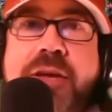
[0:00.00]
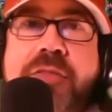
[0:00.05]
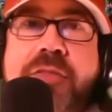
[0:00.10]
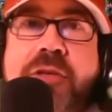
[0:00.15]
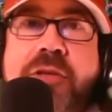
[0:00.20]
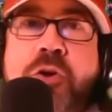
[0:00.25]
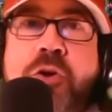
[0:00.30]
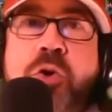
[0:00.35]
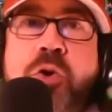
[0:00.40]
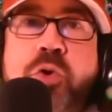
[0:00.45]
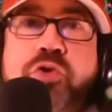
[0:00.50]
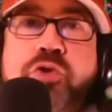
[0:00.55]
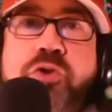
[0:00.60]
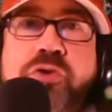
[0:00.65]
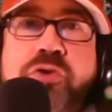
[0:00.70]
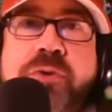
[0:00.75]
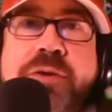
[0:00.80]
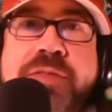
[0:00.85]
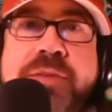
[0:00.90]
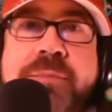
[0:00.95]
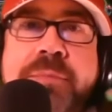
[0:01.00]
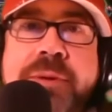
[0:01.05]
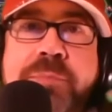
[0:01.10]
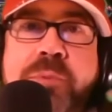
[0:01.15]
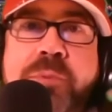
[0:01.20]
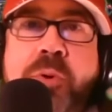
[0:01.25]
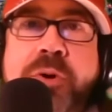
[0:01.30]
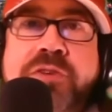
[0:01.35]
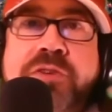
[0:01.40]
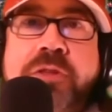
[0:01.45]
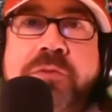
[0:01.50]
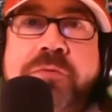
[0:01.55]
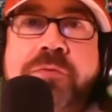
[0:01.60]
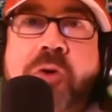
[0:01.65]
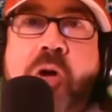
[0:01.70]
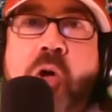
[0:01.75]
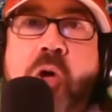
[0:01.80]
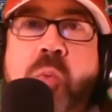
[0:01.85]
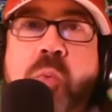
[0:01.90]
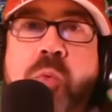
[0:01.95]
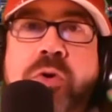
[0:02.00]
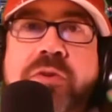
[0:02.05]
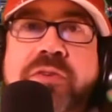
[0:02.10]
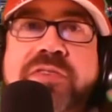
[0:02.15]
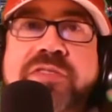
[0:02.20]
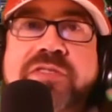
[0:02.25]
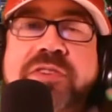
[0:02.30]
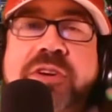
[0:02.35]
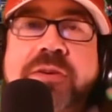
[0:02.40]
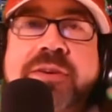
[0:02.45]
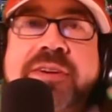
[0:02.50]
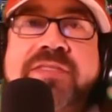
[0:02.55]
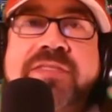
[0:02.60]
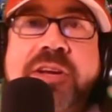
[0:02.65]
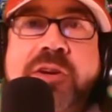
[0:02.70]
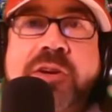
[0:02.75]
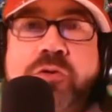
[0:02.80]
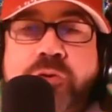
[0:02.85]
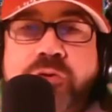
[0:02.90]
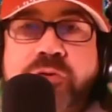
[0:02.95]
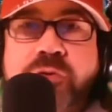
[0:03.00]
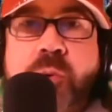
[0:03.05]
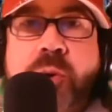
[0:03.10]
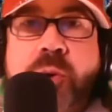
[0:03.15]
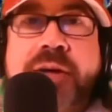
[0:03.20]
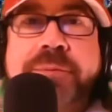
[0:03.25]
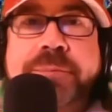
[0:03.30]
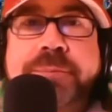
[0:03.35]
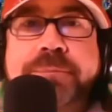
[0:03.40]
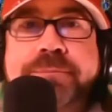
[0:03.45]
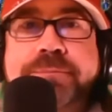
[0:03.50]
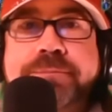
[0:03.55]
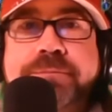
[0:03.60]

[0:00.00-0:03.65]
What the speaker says: The Hoosiers are at the midpoint of the Fall World Series intra-squad.